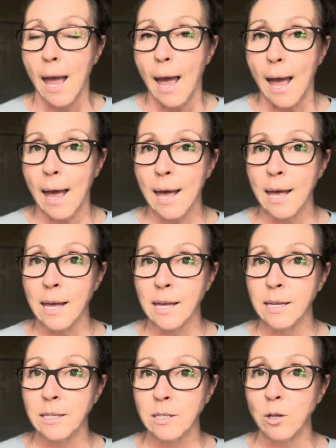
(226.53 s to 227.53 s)

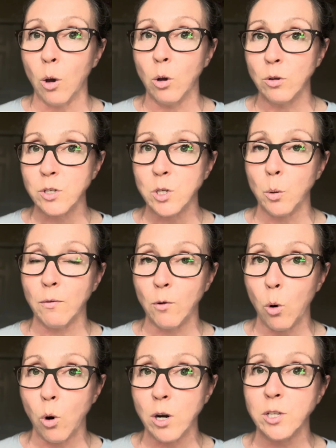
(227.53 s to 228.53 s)
And also, of
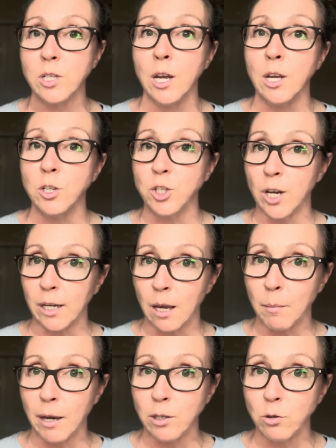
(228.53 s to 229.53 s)
course, check out
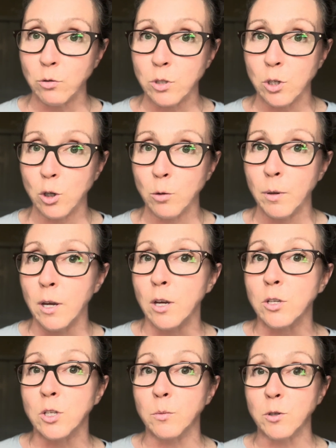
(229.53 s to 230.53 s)
my YouTube,
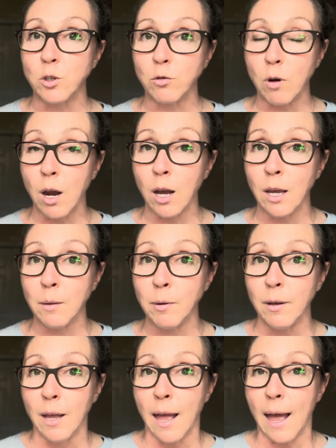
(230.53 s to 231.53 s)
subscribe,
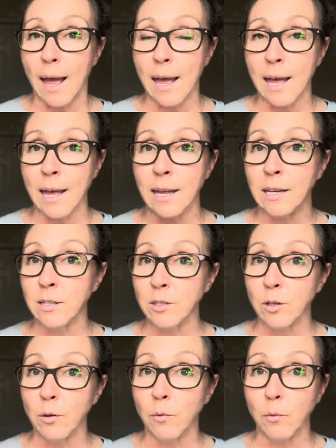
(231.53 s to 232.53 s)
and
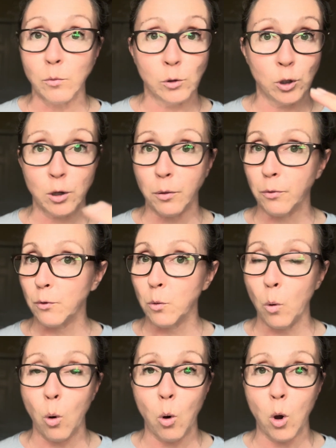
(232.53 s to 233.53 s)
look through
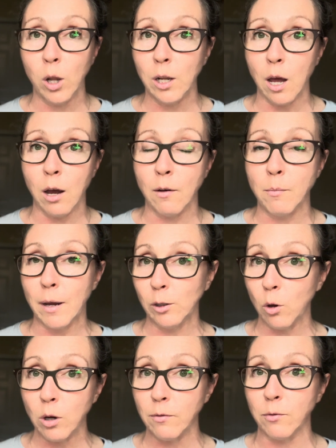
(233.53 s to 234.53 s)
all of my
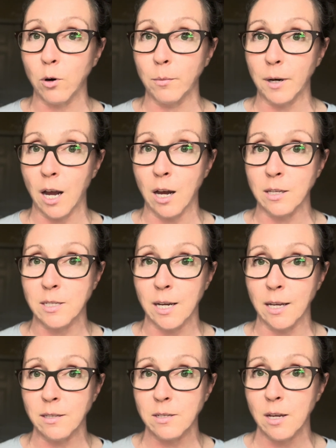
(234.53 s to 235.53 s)
long form
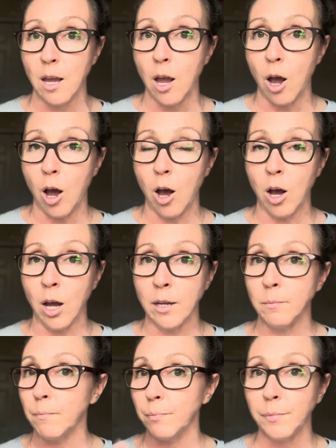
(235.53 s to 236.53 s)
content
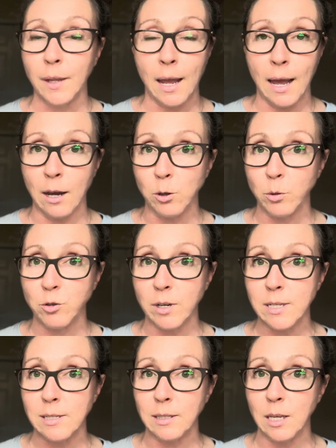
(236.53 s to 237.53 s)
on how to
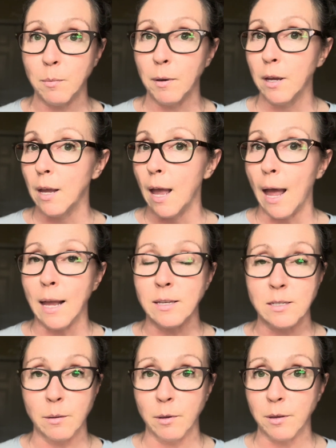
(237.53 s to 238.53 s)
address sleep and
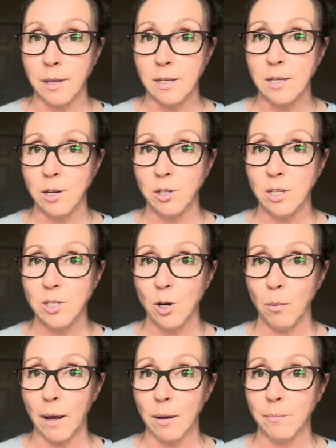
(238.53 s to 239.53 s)
some of the things that you need to know
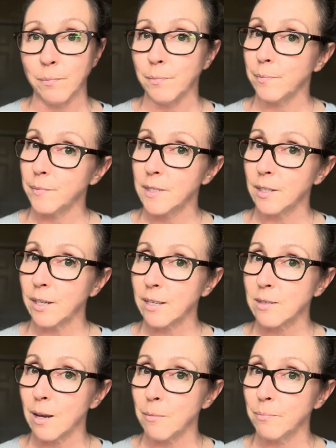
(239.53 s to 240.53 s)
about. Till
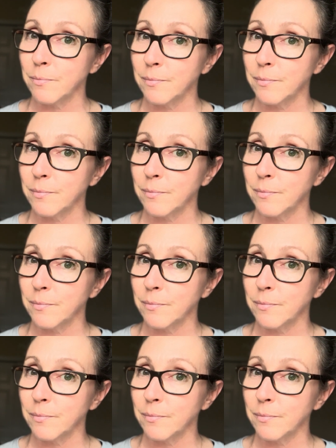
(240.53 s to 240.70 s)
next time.